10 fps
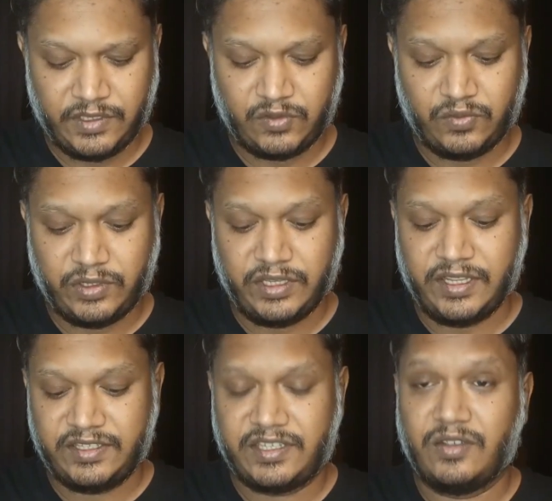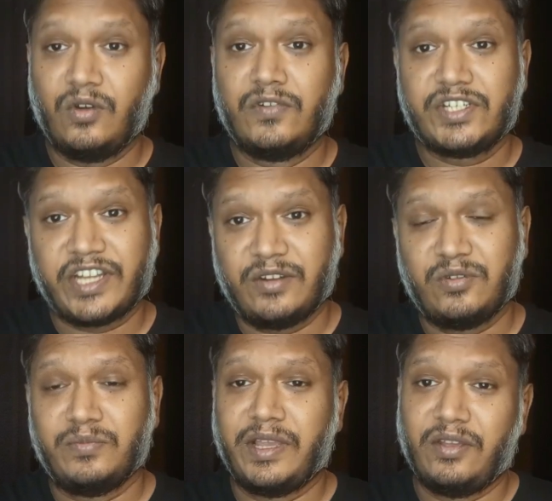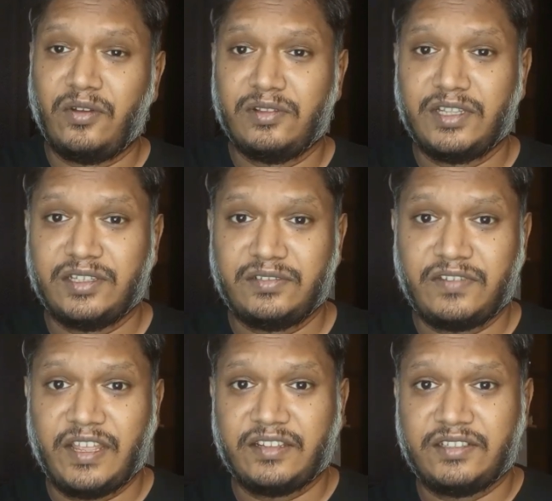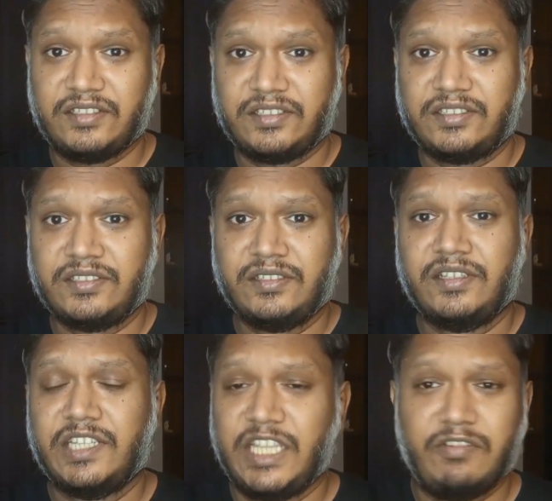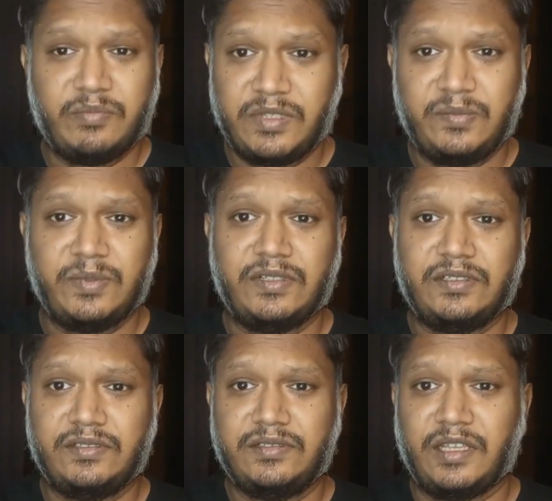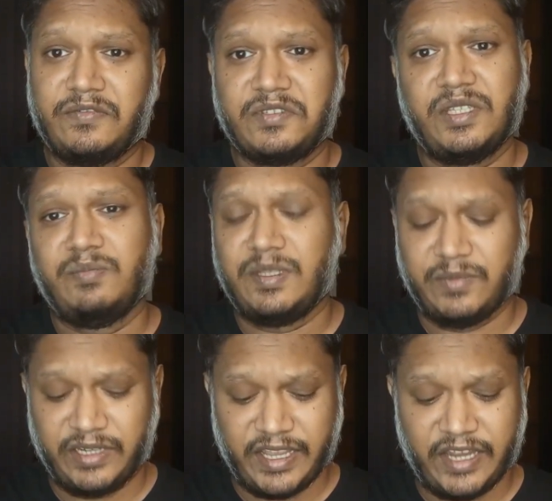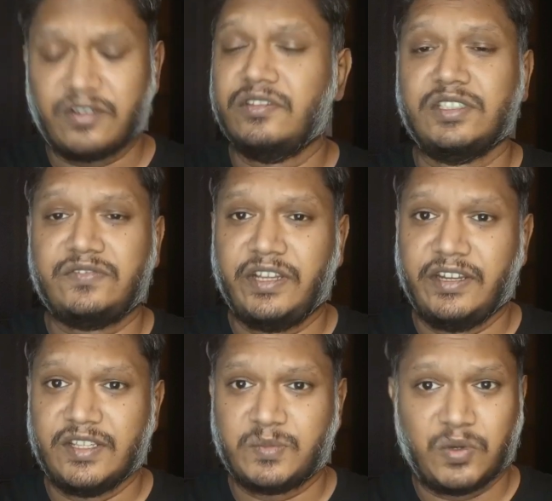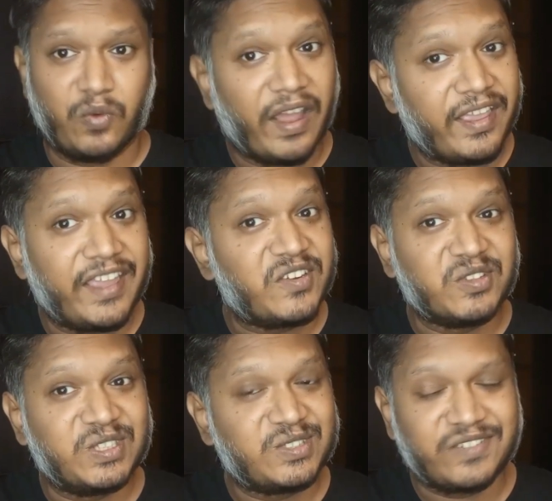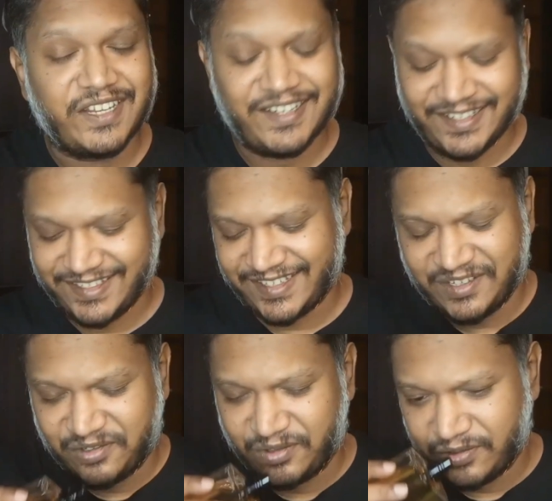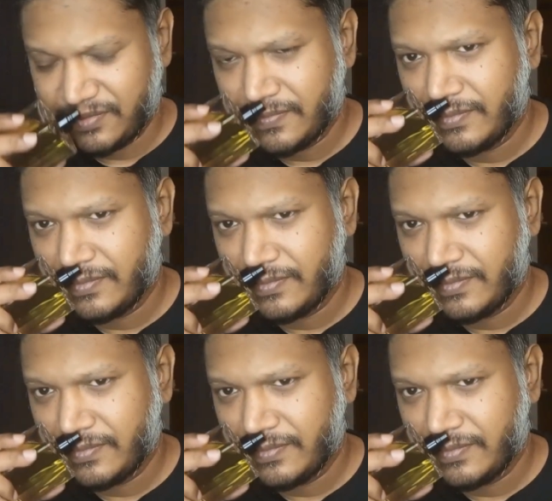This one gets overshadowed by all the other flankers. Even I've seen people hate on this fragrance, but why hate on this fragrance? I don't know.